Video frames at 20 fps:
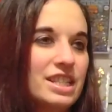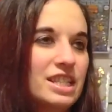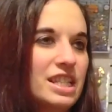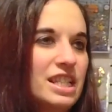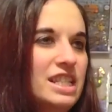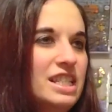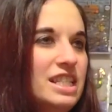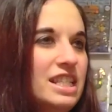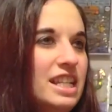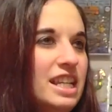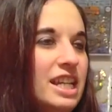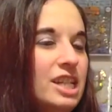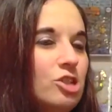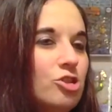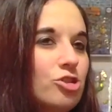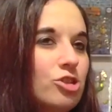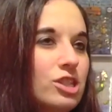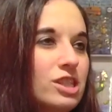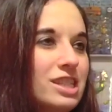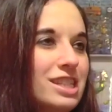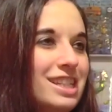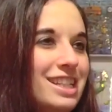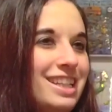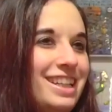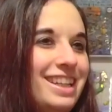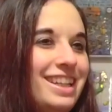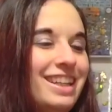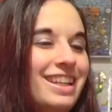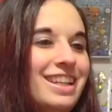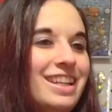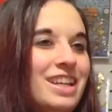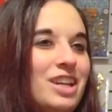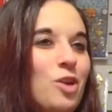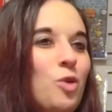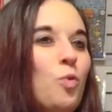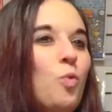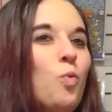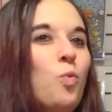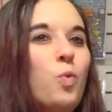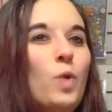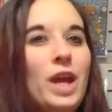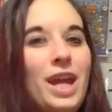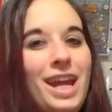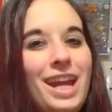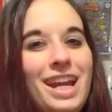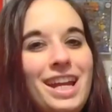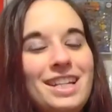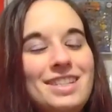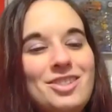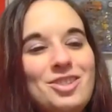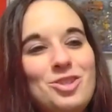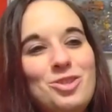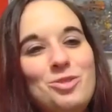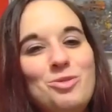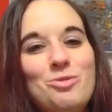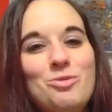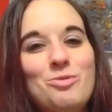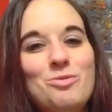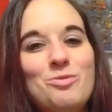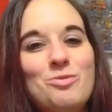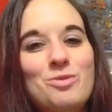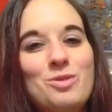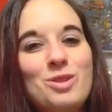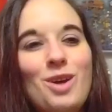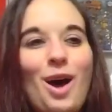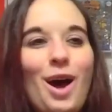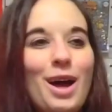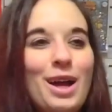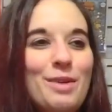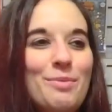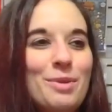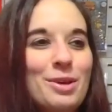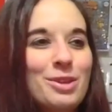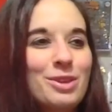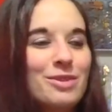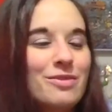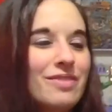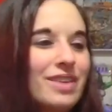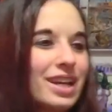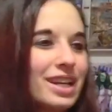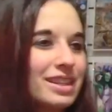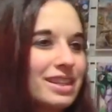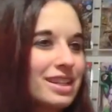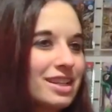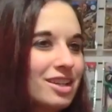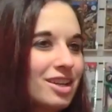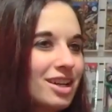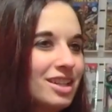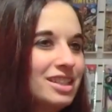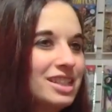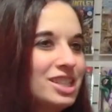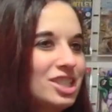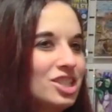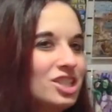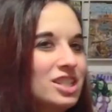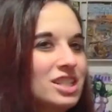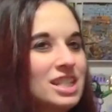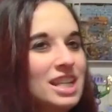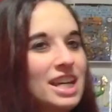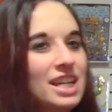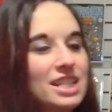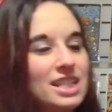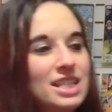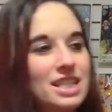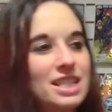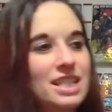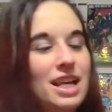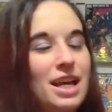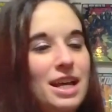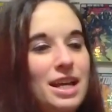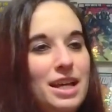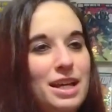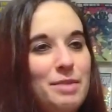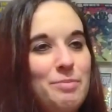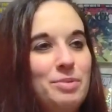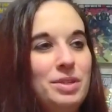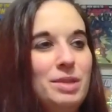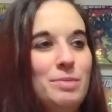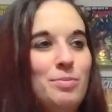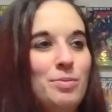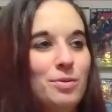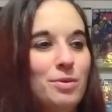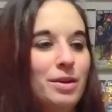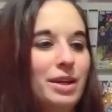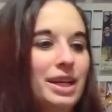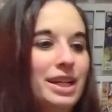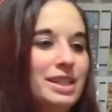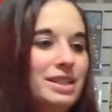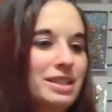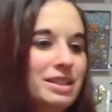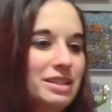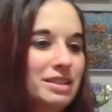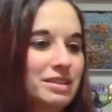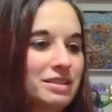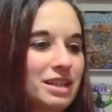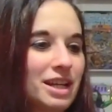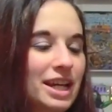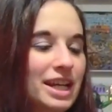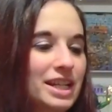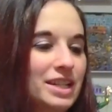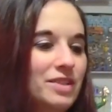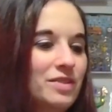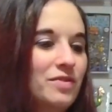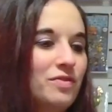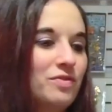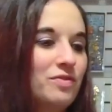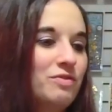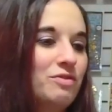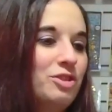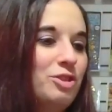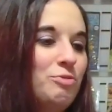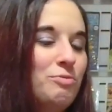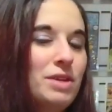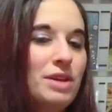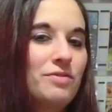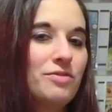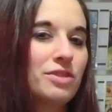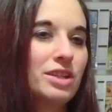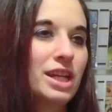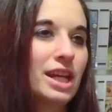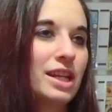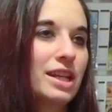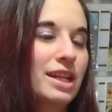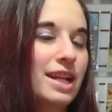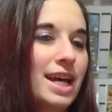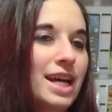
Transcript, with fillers: it's an interesting way to talk about the fact that college indebts people, and kind of you never can get